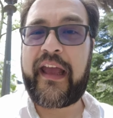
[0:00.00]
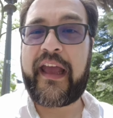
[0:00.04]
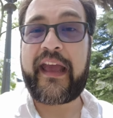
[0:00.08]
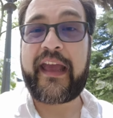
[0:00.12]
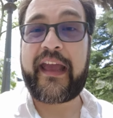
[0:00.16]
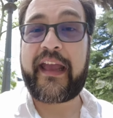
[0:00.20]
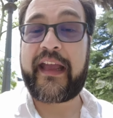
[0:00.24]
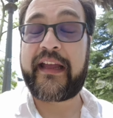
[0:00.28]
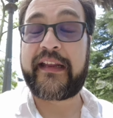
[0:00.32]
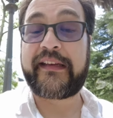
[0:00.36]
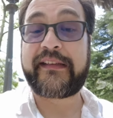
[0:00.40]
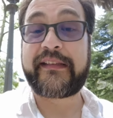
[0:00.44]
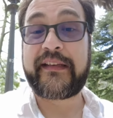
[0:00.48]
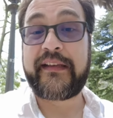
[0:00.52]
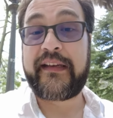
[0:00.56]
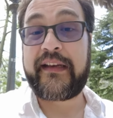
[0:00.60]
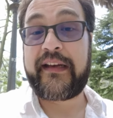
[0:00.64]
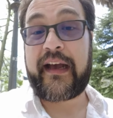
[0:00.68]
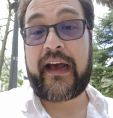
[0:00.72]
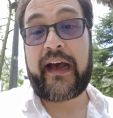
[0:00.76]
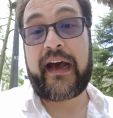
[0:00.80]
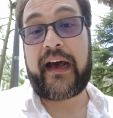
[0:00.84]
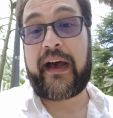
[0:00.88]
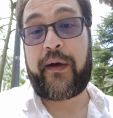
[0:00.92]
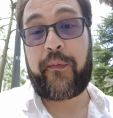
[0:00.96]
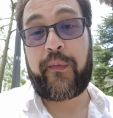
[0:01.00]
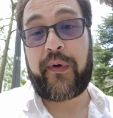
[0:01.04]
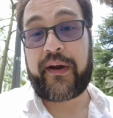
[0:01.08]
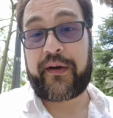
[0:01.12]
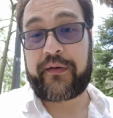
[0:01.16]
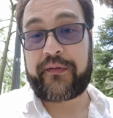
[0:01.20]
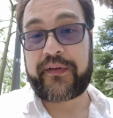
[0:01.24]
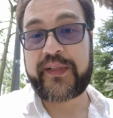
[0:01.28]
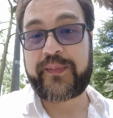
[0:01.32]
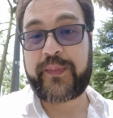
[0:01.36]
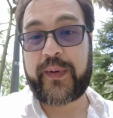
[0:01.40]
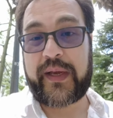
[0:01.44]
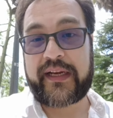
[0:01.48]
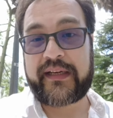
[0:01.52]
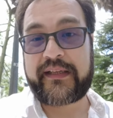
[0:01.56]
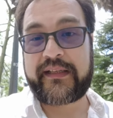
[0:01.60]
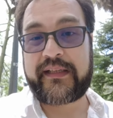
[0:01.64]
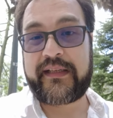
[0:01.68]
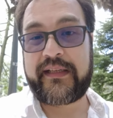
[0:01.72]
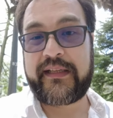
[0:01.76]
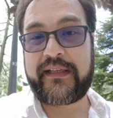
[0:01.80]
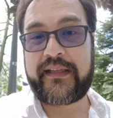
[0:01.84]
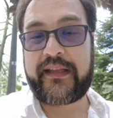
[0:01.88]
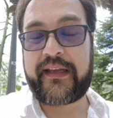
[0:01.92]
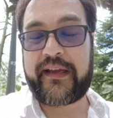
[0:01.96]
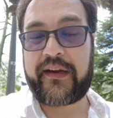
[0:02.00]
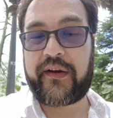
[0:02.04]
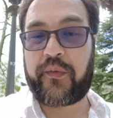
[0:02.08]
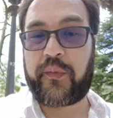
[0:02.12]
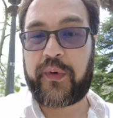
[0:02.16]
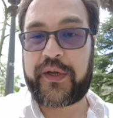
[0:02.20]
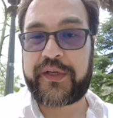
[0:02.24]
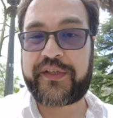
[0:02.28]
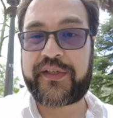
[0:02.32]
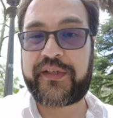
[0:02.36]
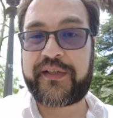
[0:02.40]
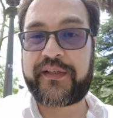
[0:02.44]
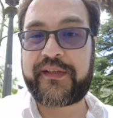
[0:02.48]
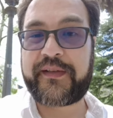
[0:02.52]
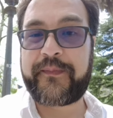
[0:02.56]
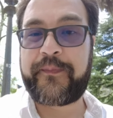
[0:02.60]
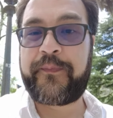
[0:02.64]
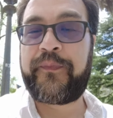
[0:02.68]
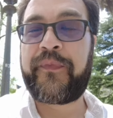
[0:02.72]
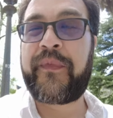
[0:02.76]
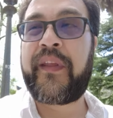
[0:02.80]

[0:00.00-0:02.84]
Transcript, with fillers: and I want to respect their wishes.